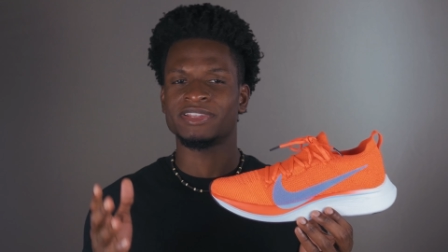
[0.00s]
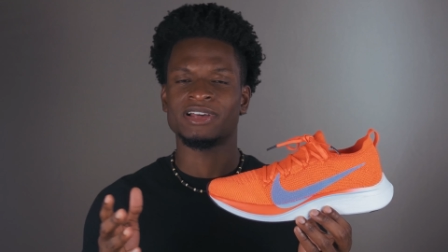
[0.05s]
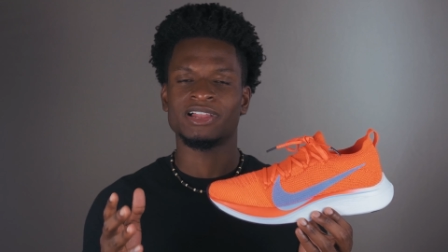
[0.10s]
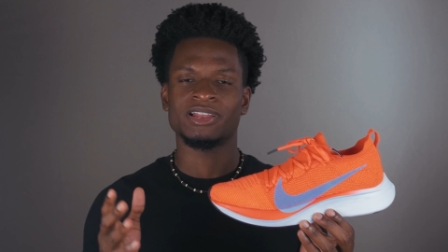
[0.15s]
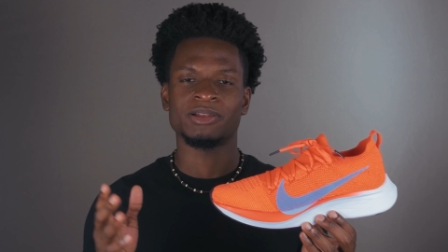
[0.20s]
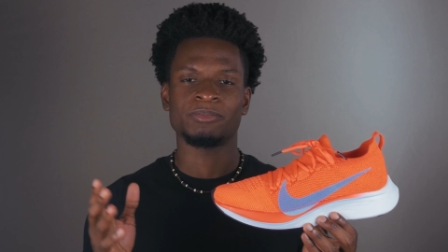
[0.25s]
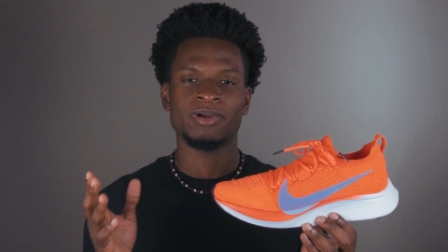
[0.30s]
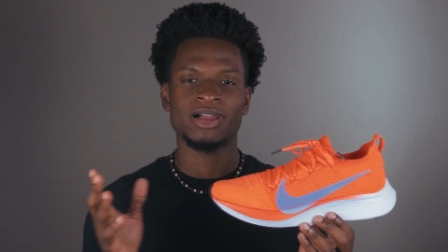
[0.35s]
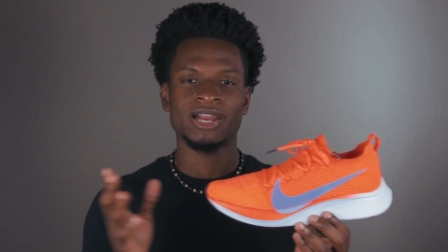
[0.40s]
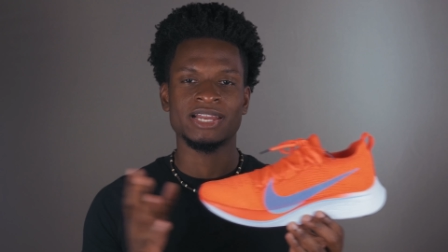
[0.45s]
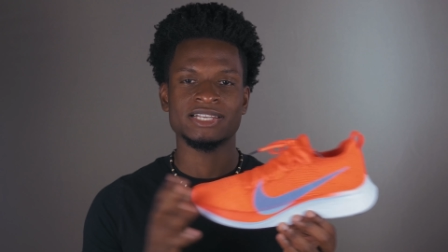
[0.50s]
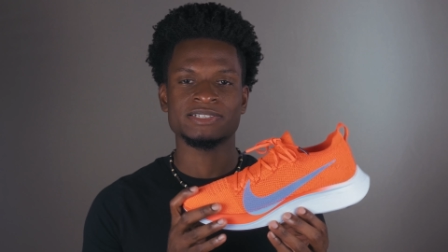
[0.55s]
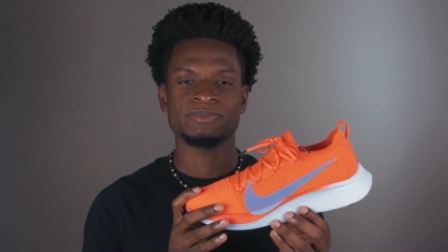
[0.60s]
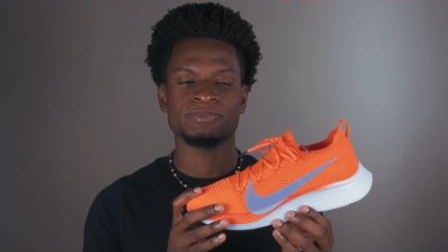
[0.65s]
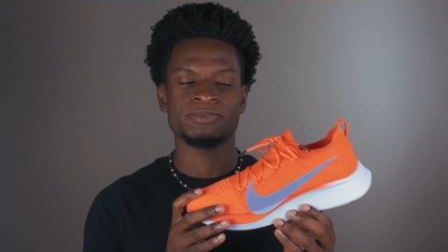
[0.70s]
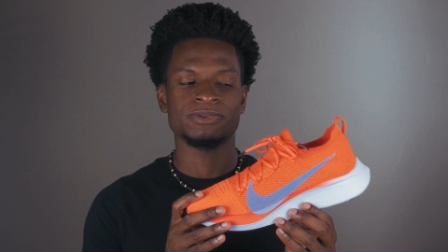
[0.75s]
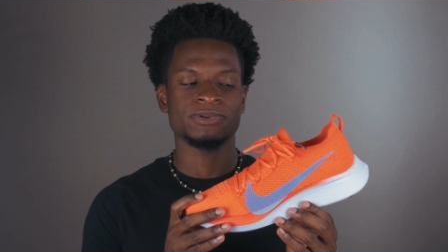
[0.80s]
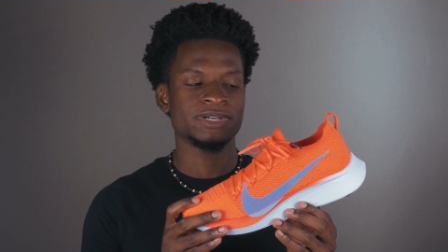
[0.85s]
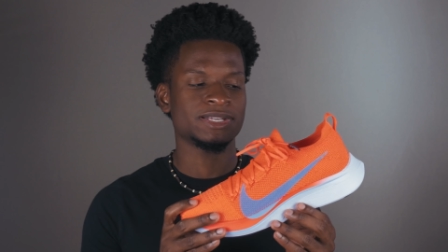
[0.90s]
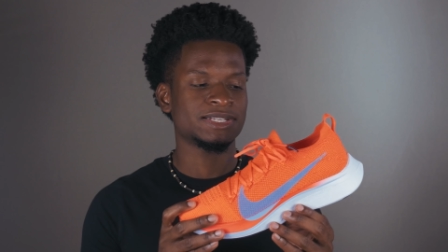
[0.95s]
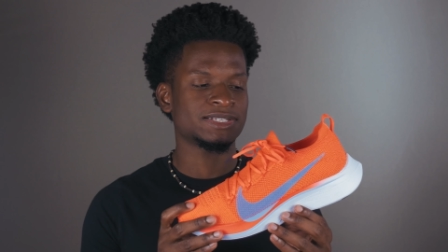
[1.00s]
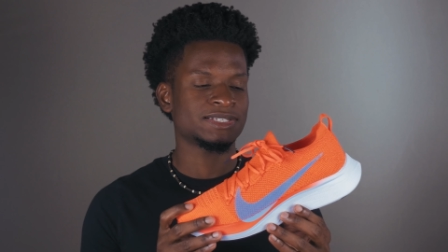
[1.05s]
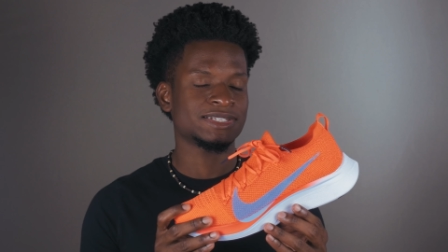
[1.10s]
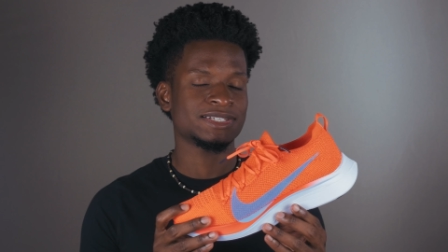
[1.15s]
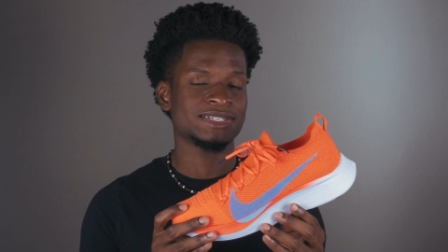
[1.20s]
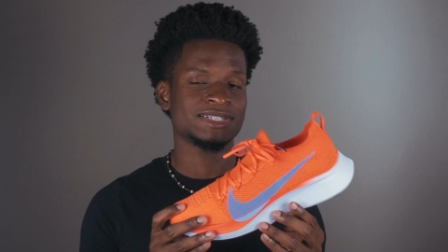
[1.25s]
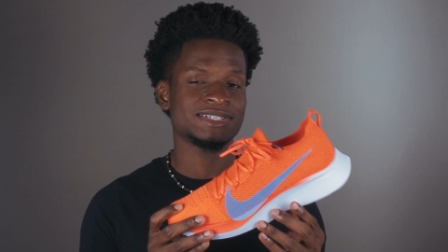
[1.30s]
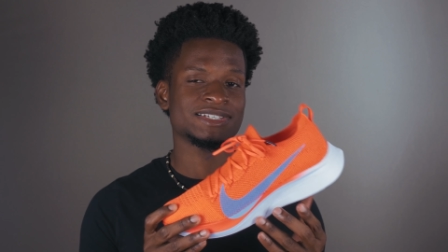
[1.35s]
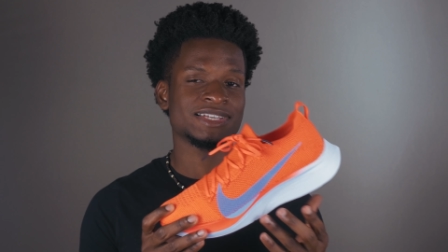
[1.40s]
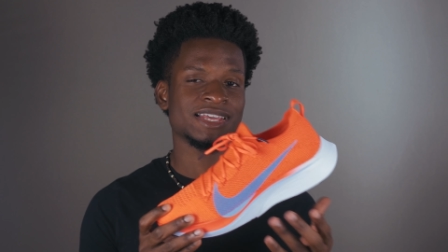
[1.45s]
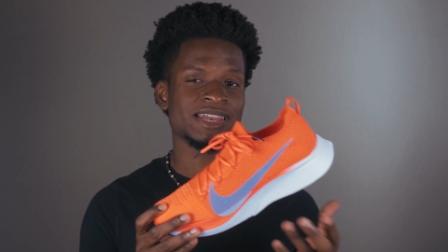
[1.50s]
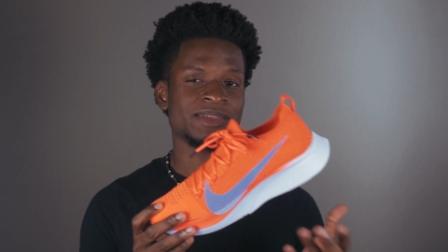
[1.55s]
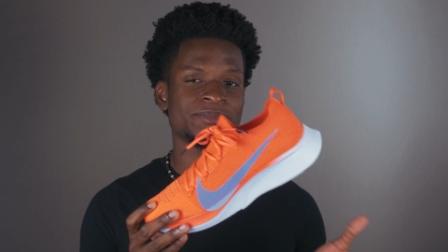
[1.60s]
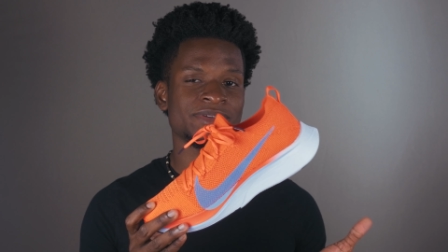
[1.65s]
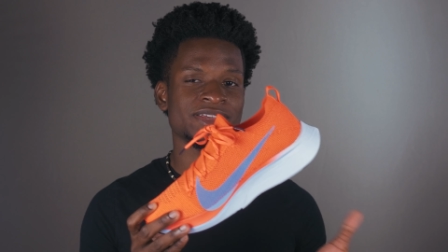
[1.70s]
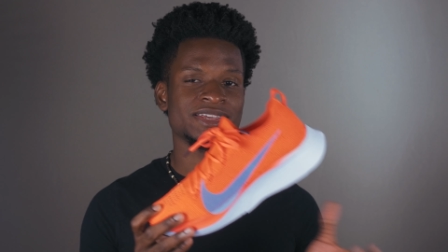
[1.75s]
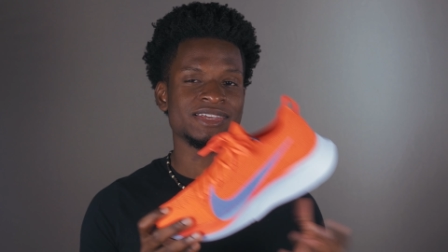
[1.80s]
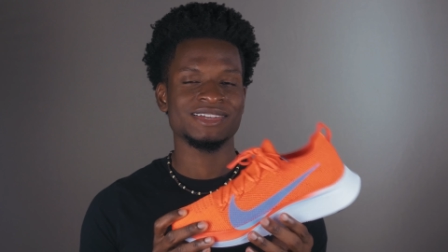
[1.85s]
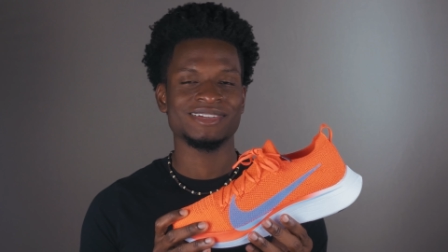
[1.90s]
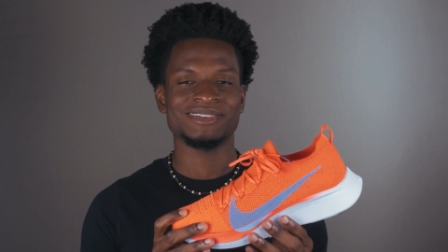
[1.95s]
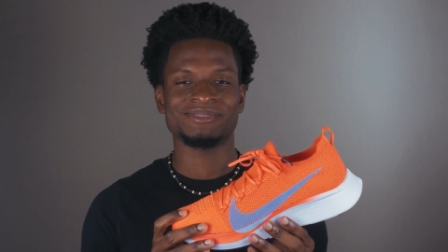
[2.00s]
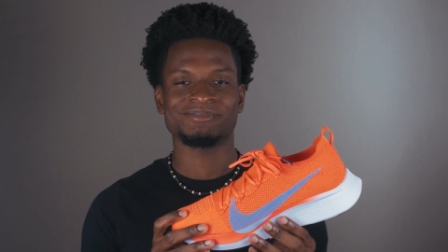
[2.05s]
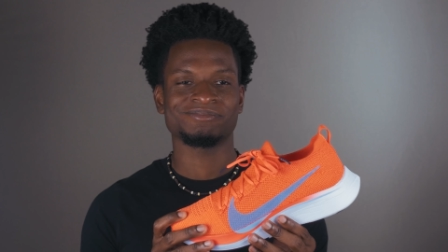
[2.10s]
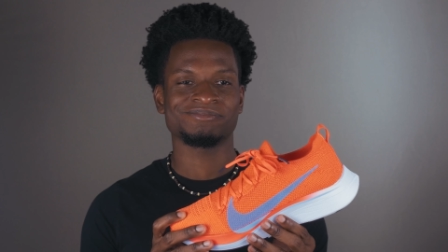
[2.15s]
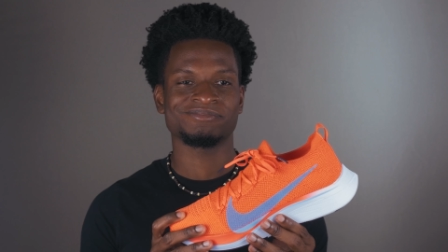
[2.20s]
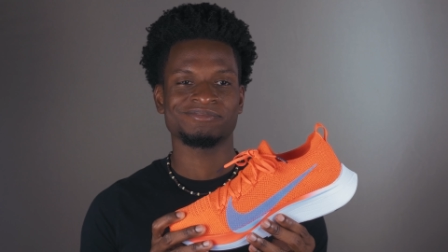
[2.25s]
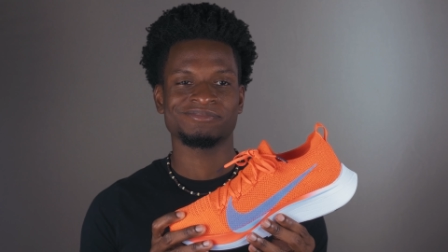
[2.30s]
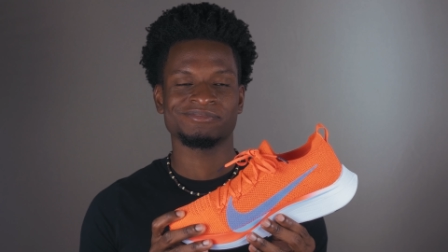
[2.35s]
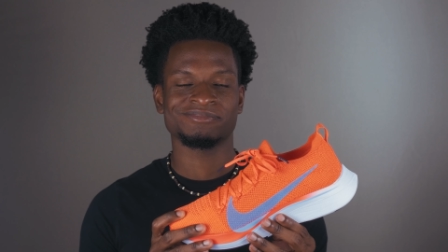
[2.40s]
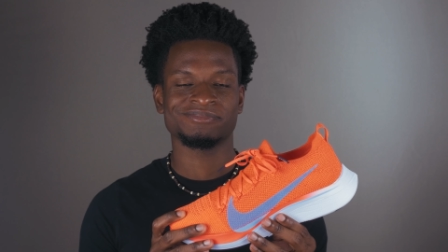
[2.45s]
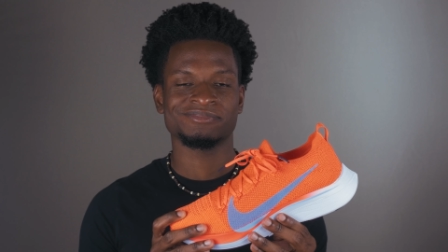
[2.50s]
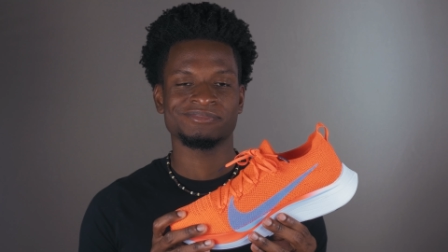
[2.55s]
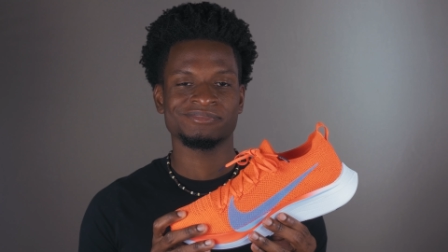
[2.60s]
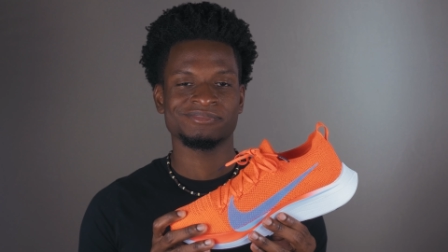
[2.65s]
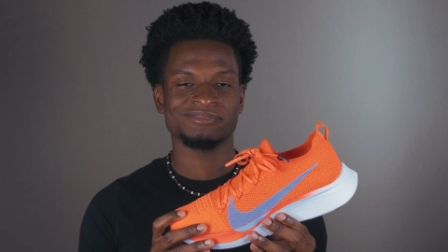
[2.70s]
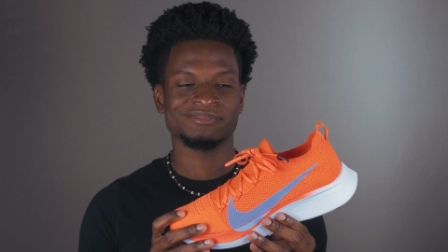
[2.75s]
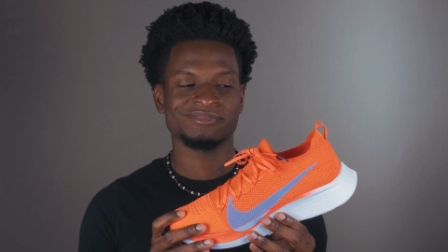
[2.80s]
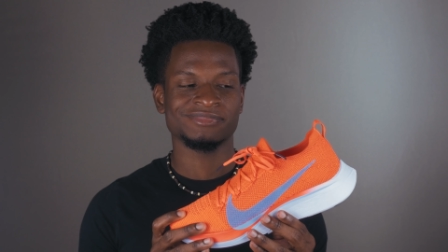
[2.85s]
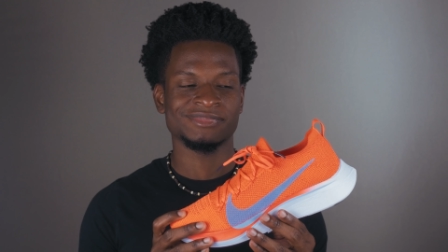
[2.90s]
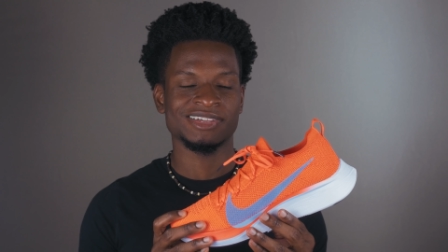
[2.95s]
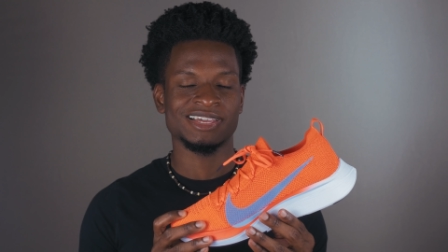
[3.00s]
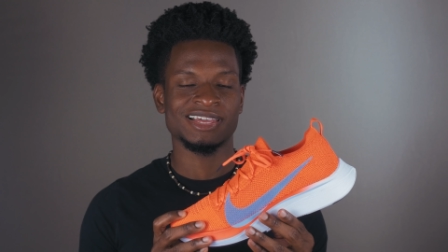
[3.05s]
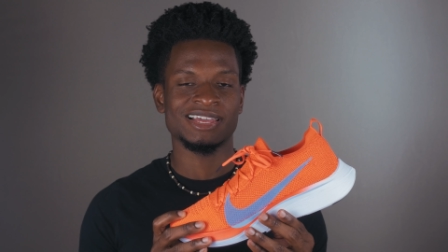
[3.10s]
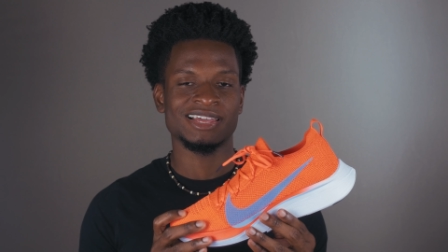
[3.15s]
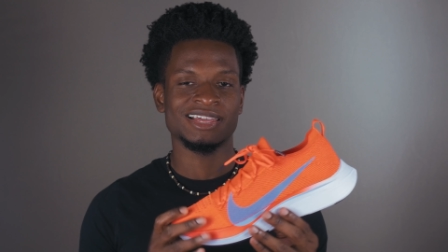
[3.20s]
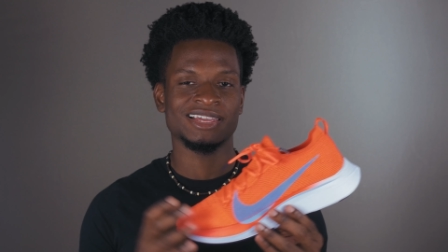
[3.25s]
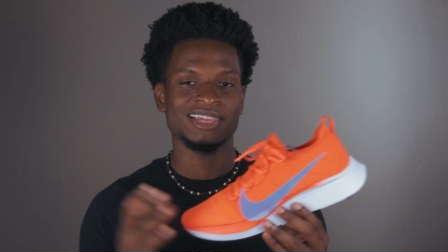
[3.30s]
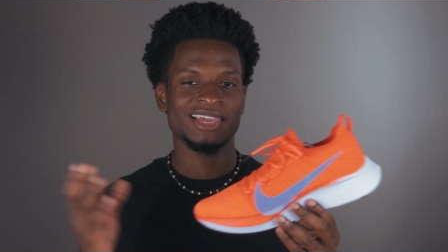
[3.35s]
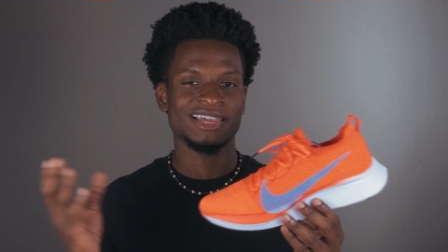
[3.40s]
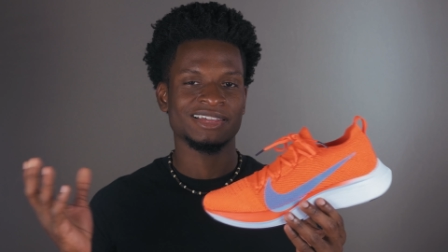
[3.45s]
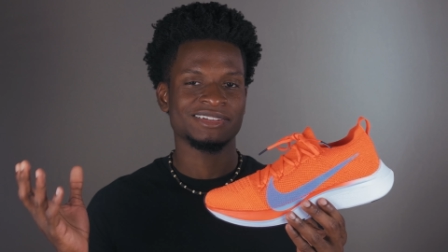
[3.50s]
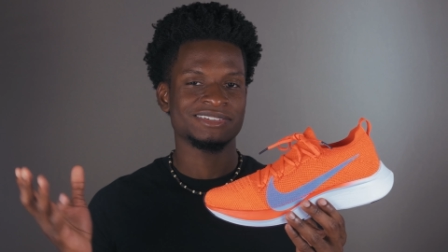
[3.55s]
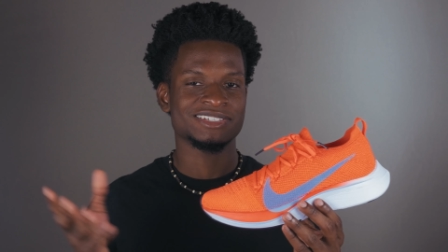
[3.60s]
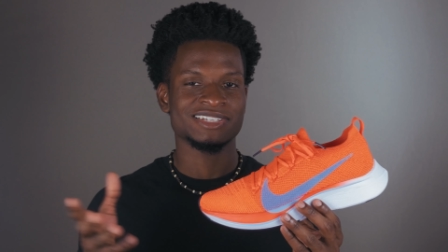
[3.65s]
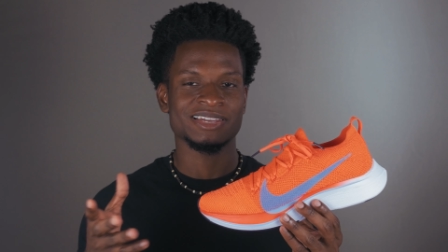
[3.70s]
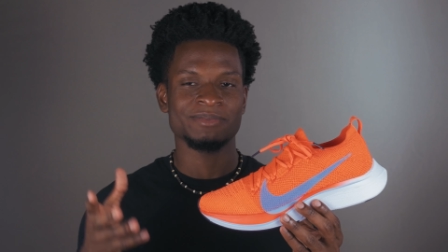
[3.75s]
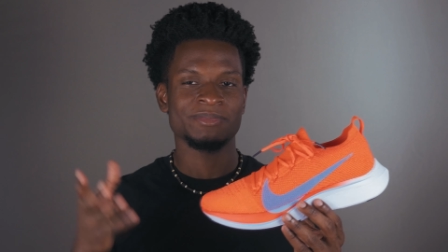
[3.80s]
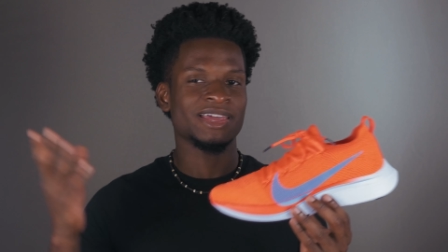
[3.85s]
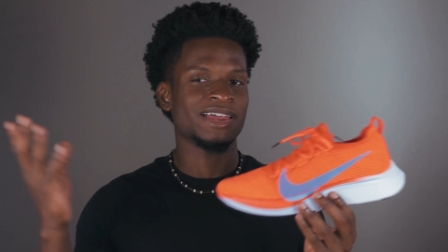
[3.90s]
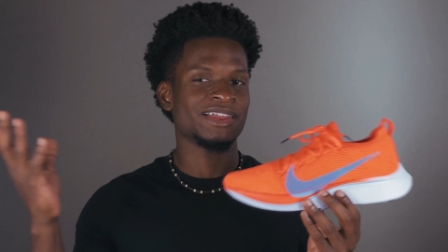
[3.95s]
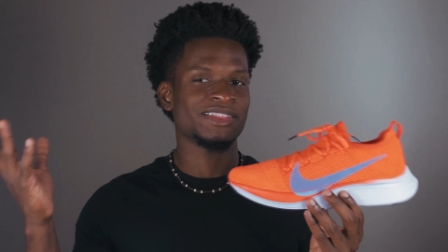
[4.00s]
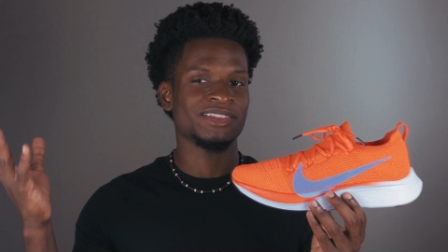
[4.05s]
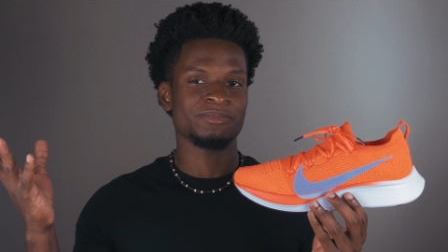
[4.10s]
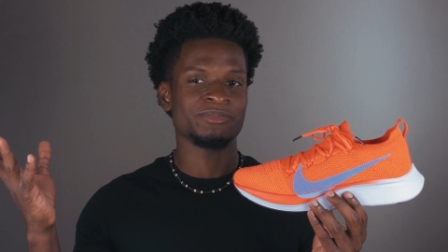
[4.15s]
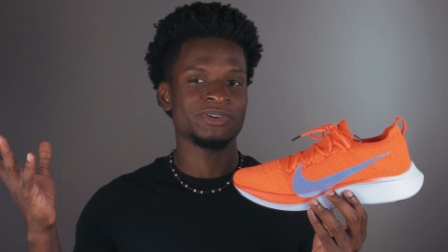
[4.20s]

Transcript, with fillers: dollar price point is going to be, uh, yeah, it's going to be out of their